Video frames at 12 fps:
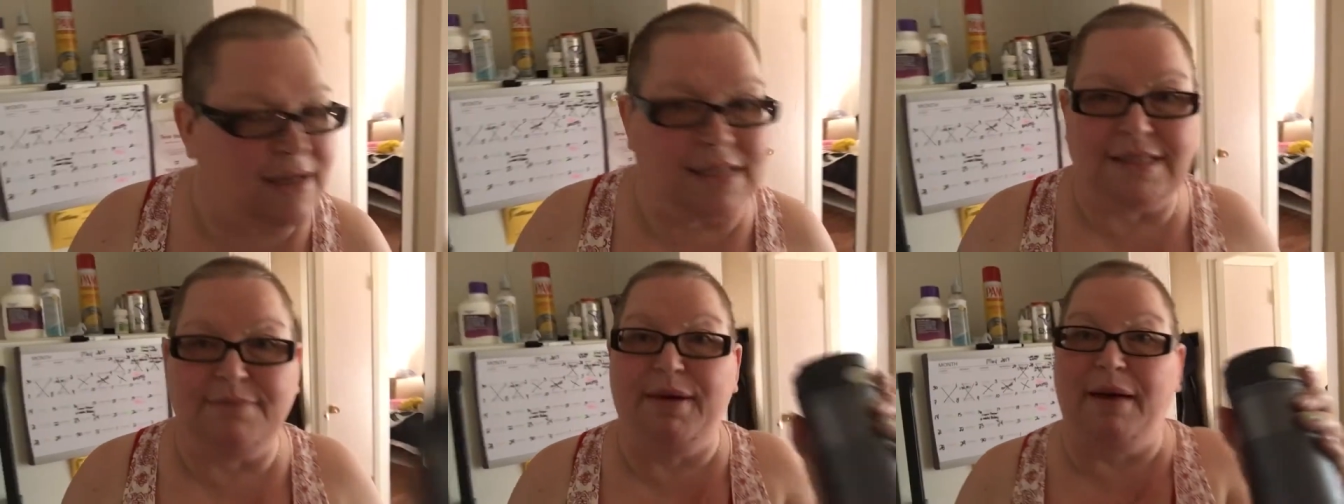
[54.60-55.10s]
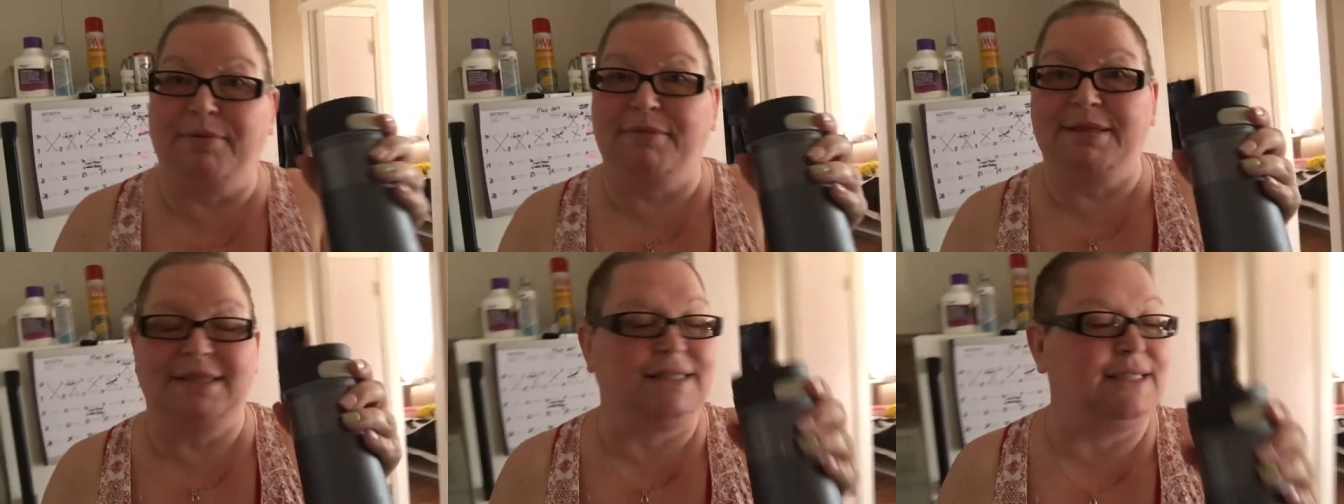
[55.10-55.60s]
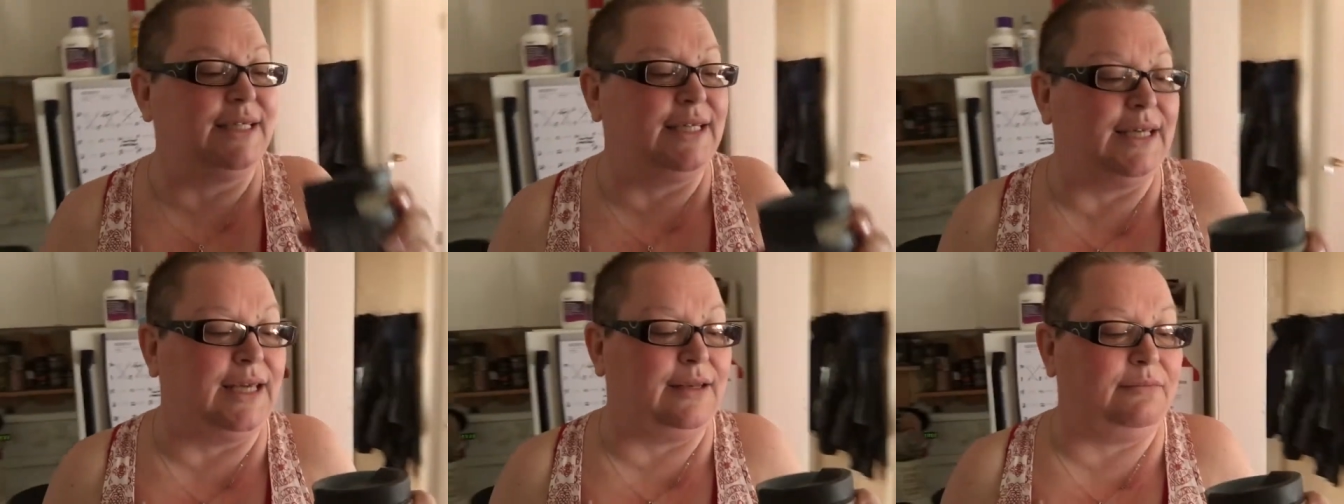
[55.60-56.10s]
Got some peppermint
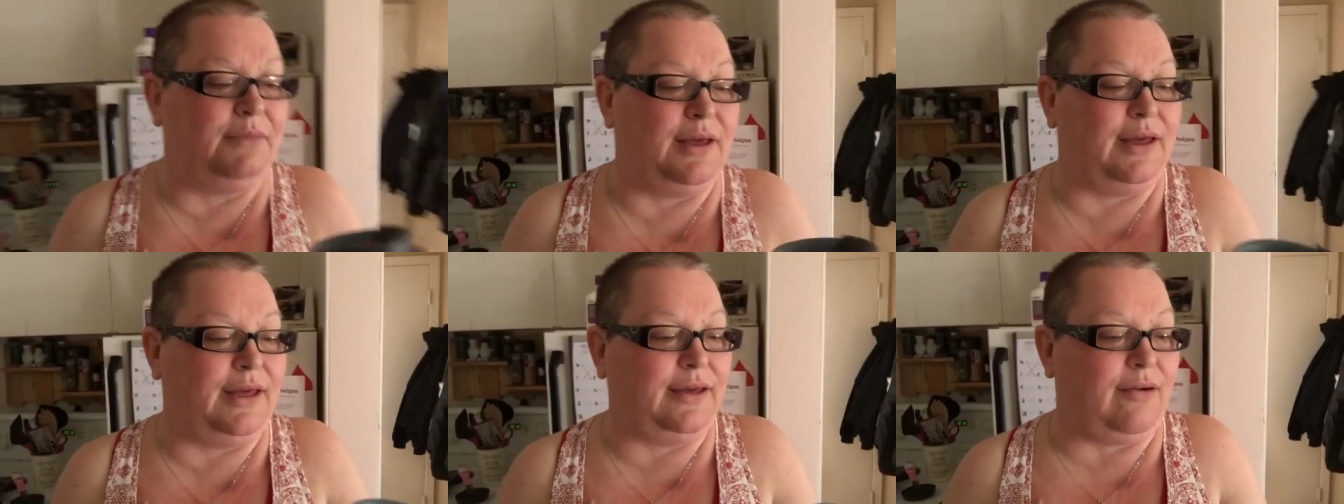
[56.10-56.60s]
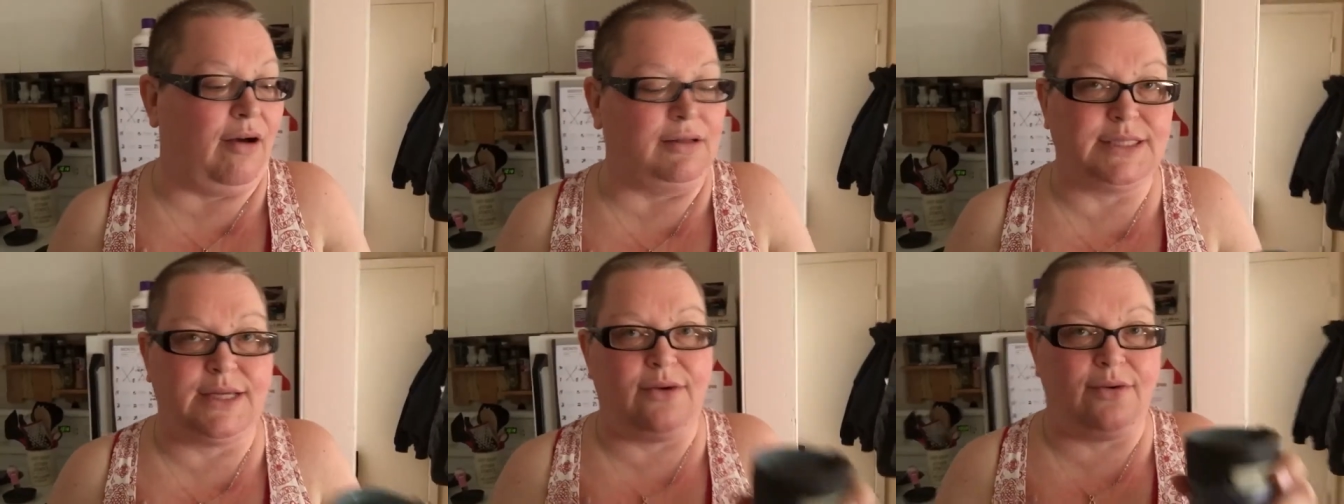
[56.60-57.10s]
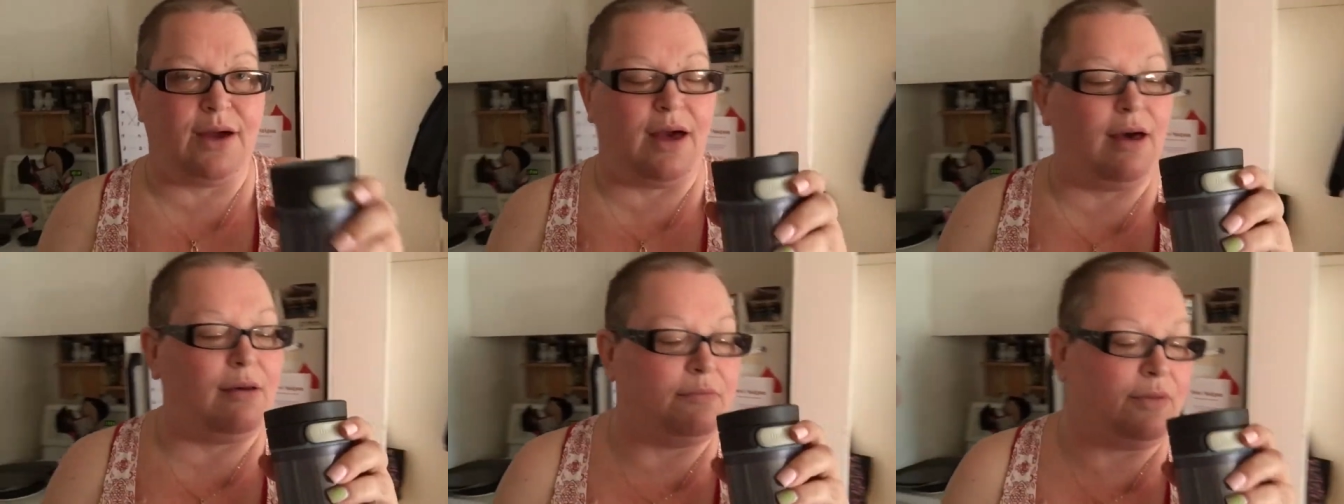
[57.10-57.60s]
tea in my Contigo
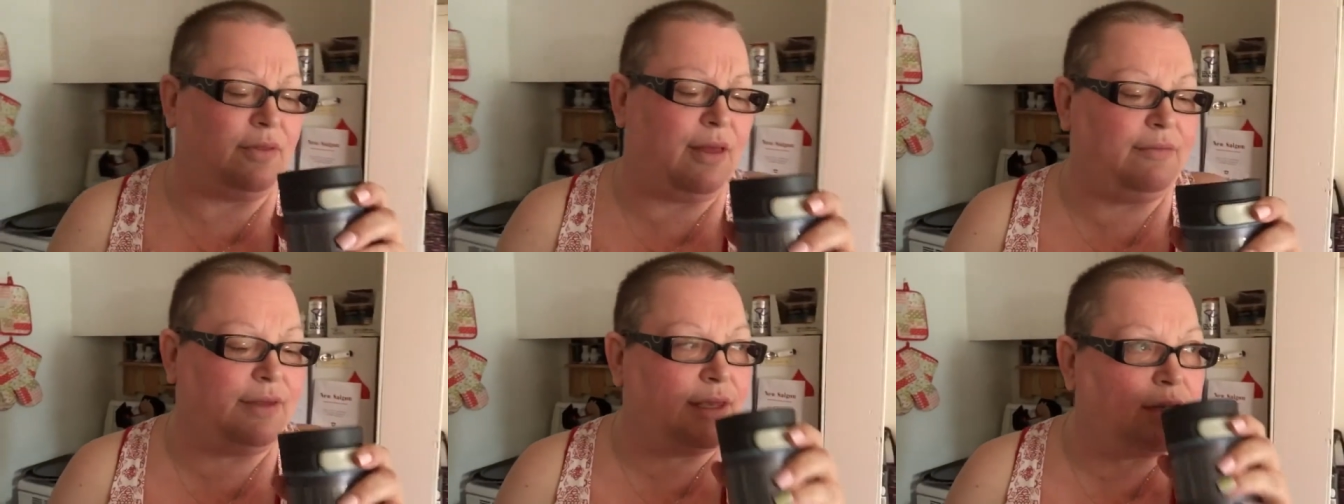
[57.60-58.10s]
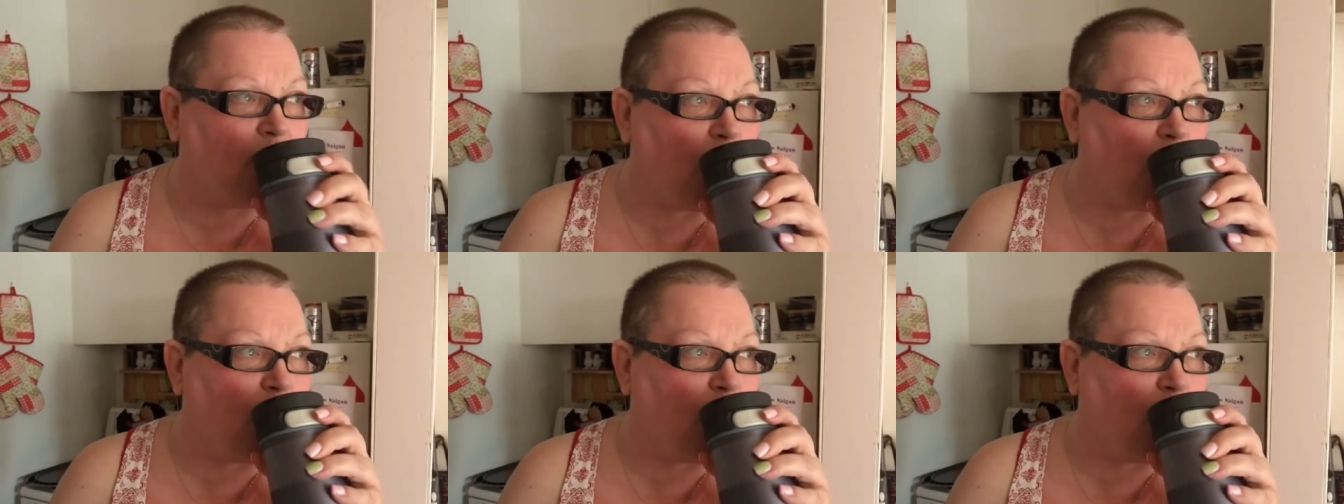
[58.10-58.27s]
cup. Love it.